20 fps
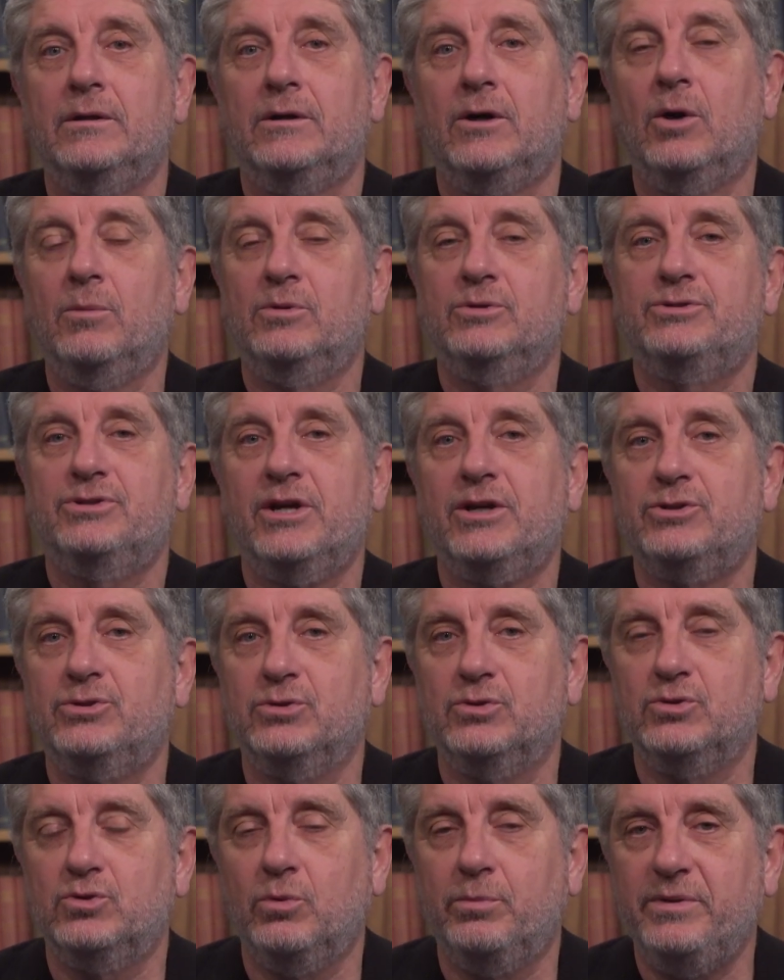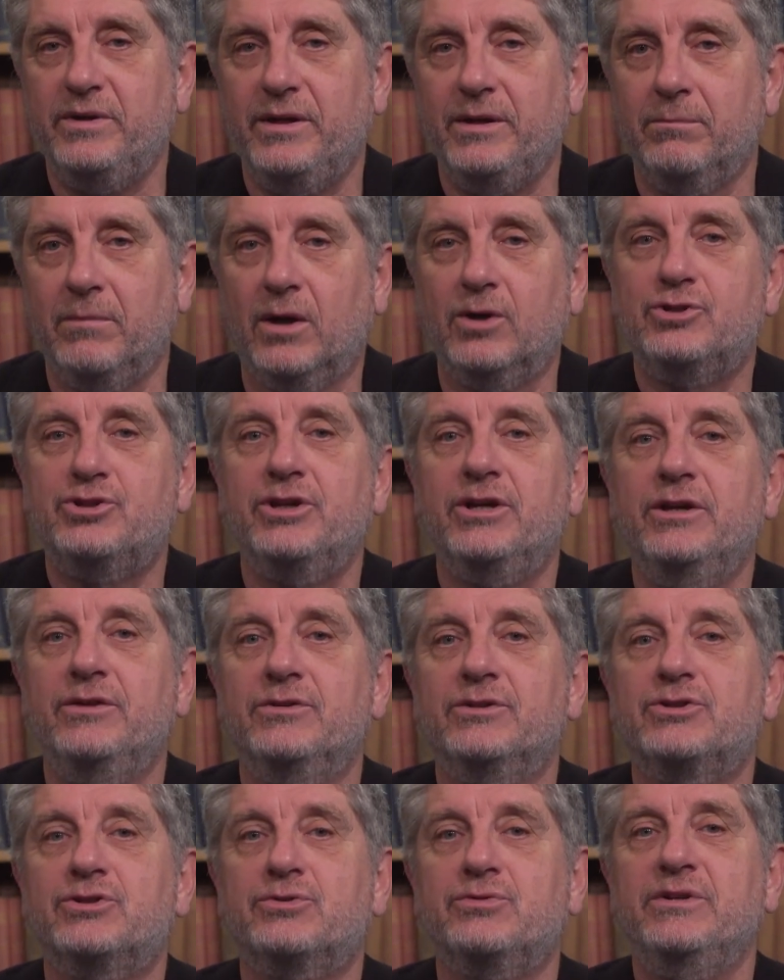homosexuals will be marching in
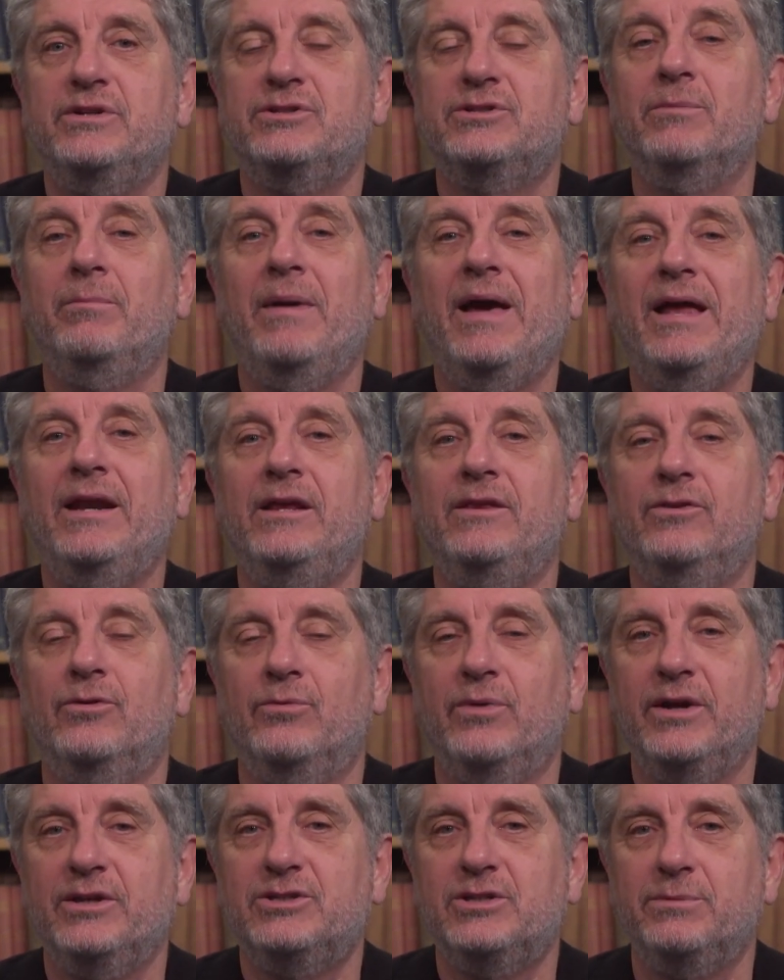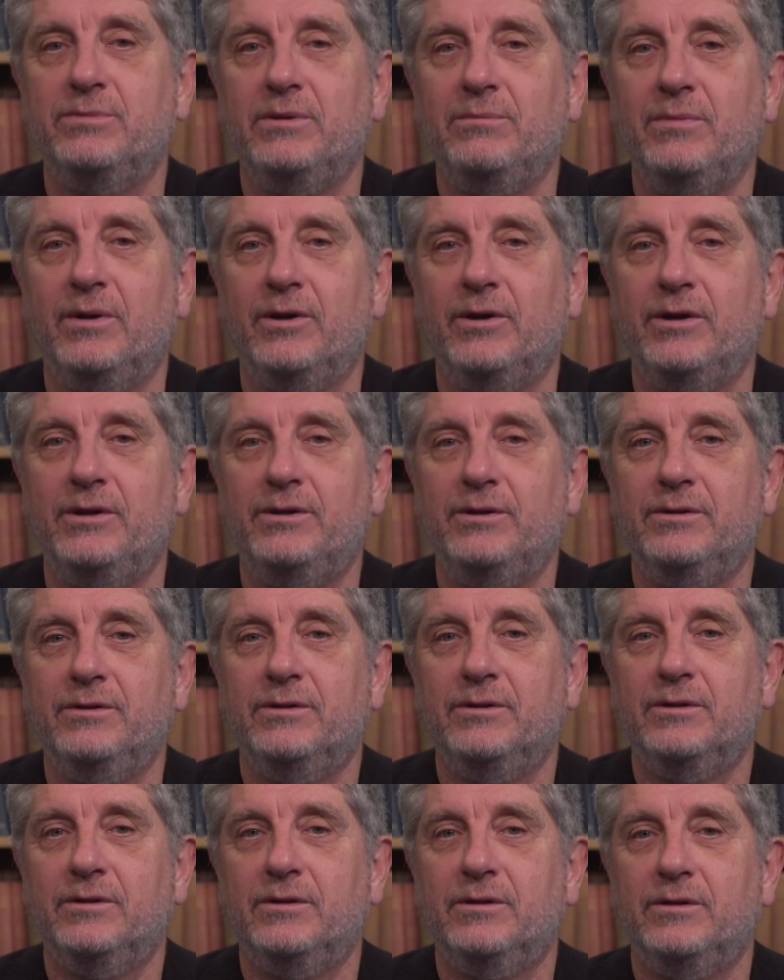the street demanding the right to be married,
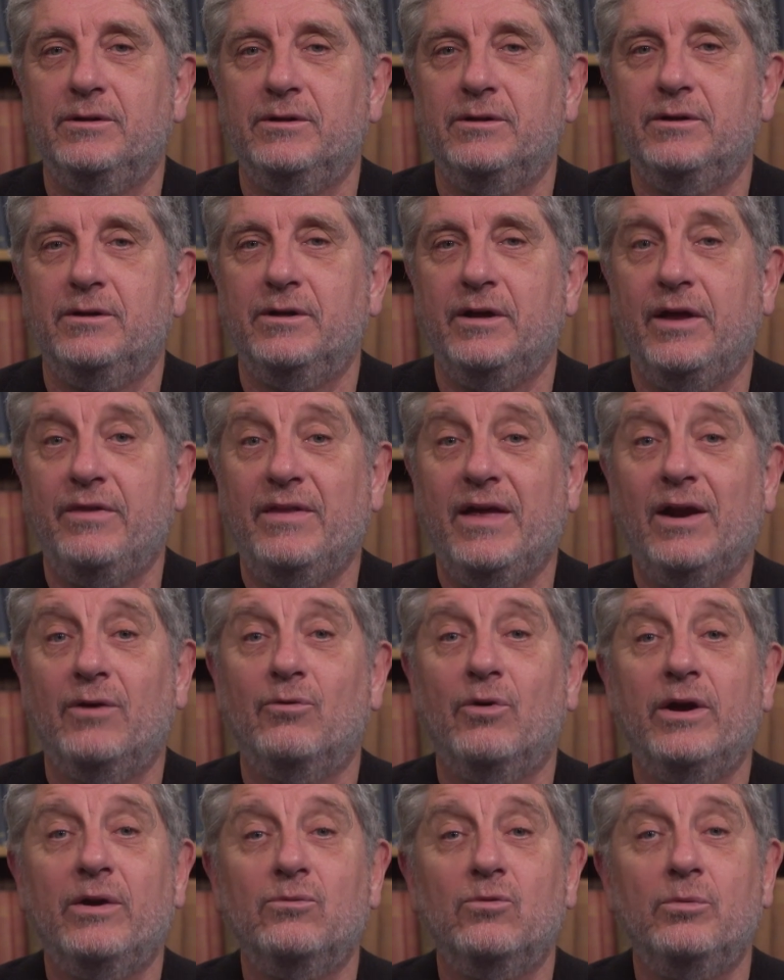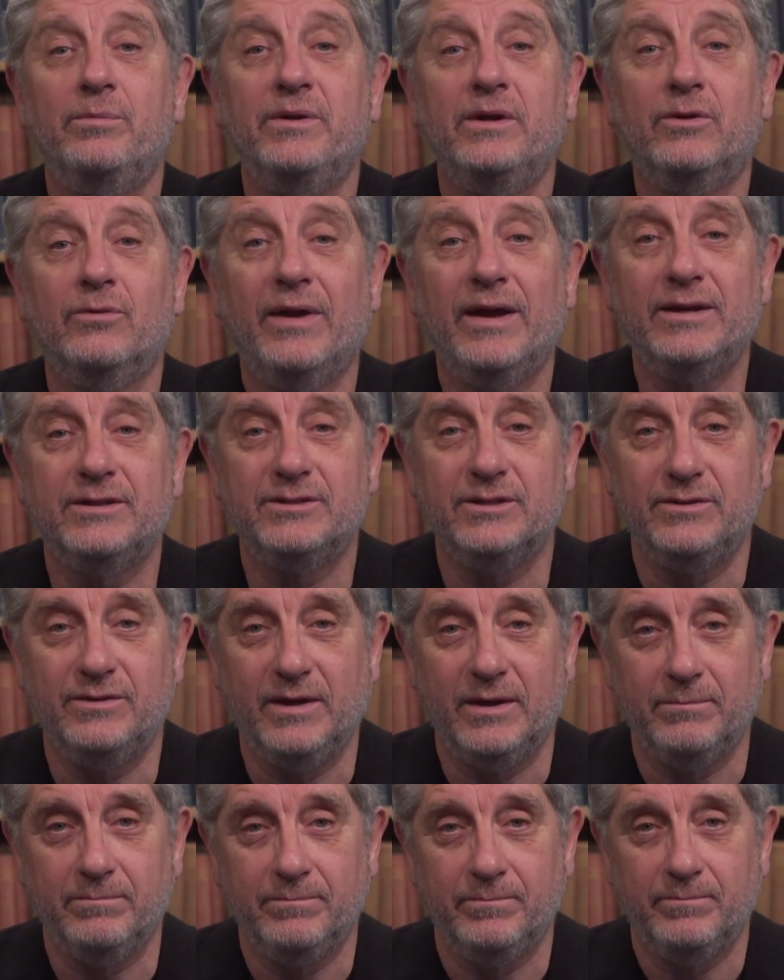and that right will be granted
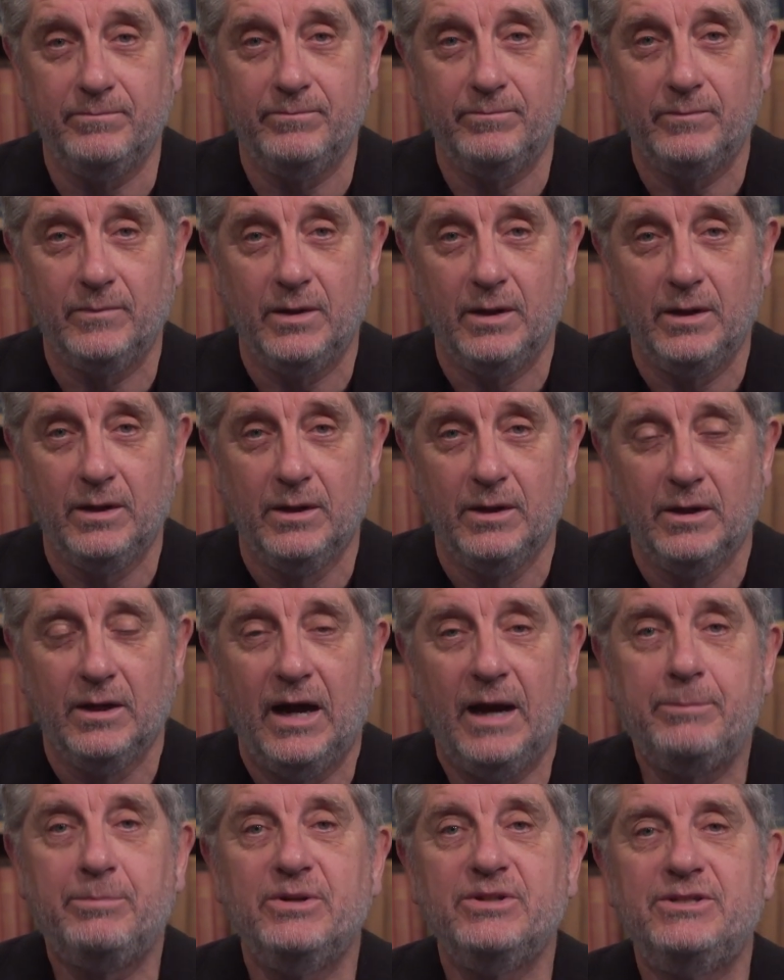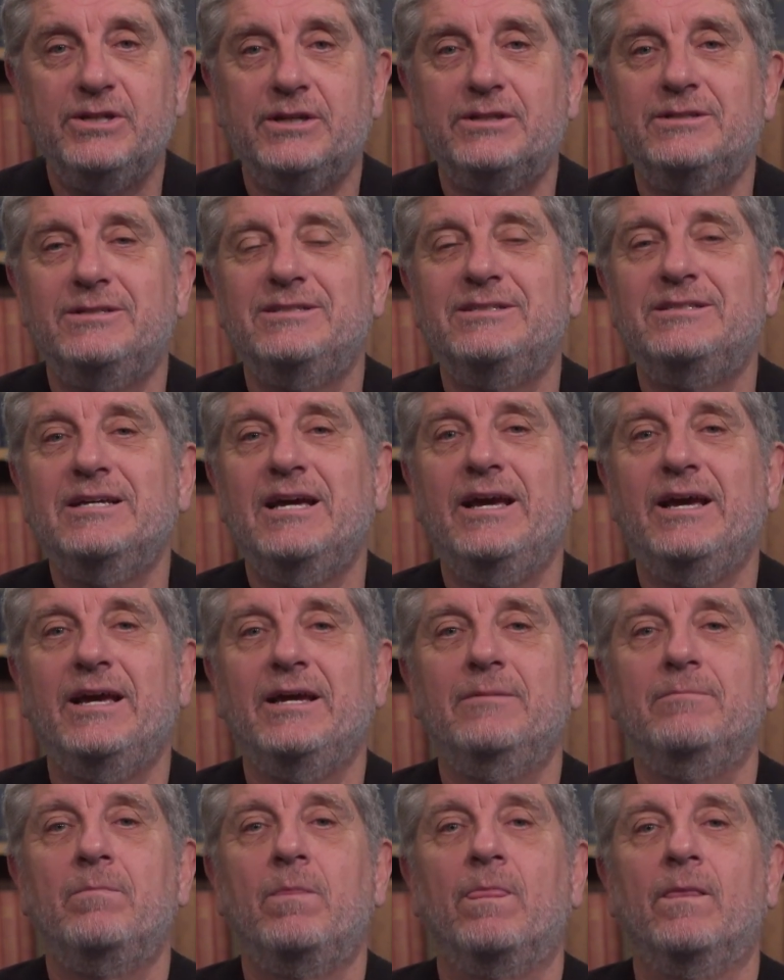them. I predict a
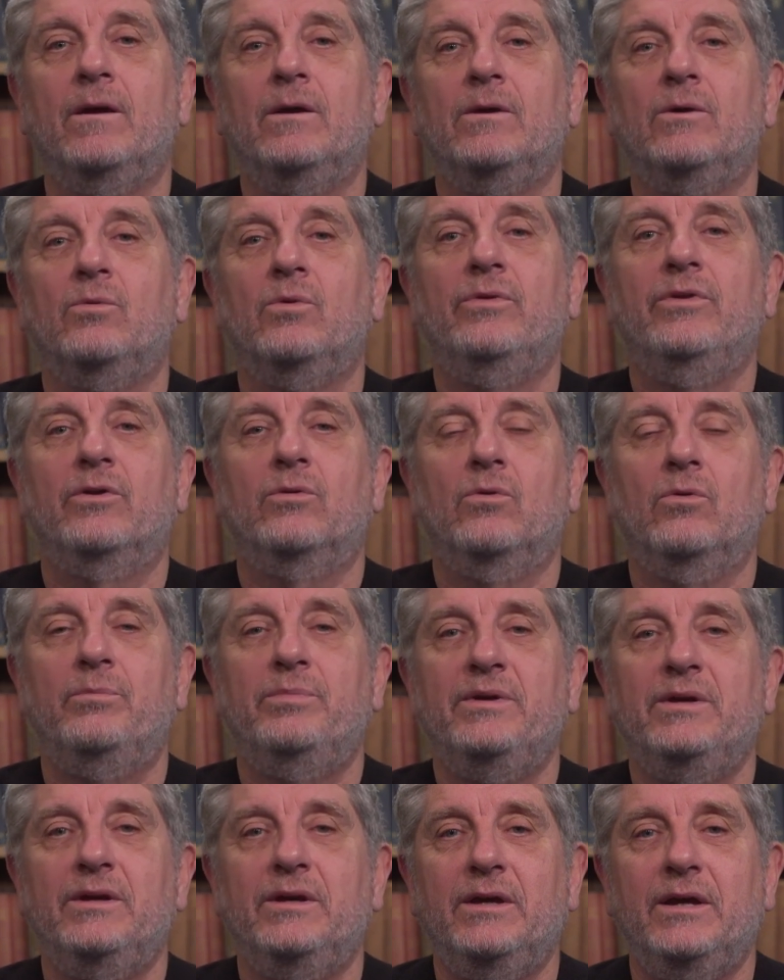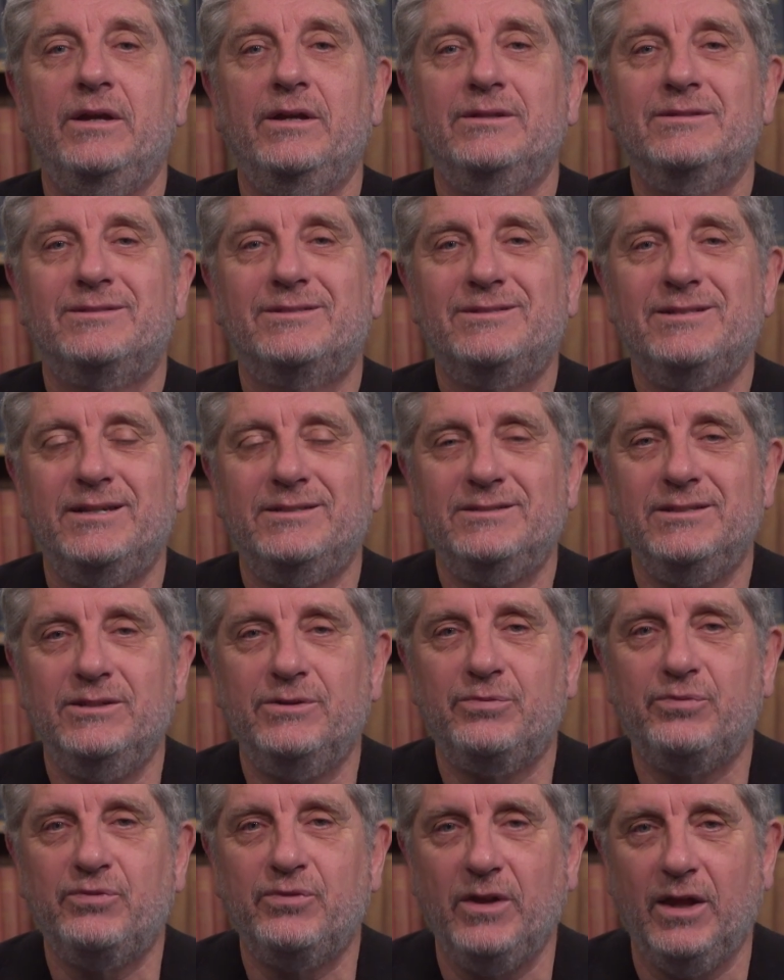day when there will be an incessant
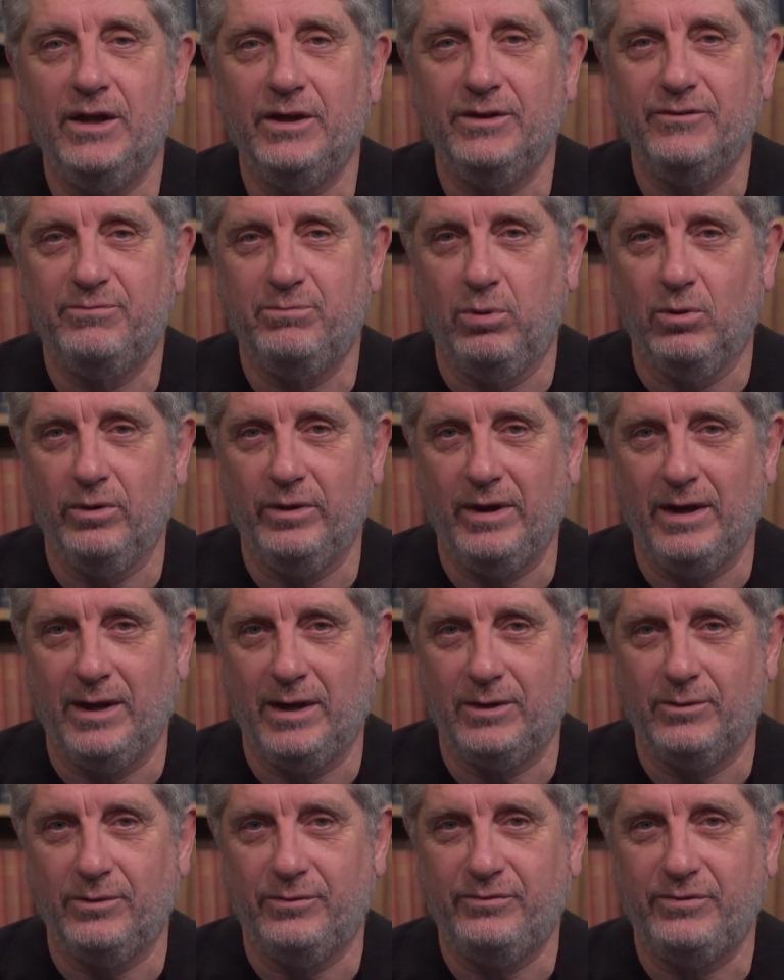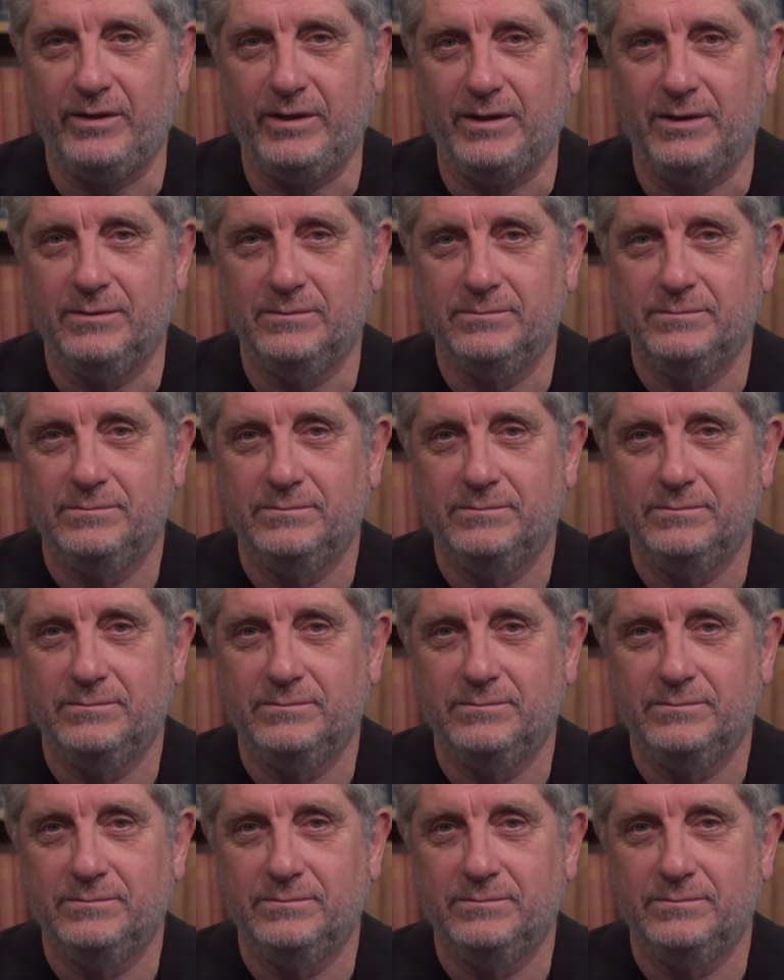flood of pornography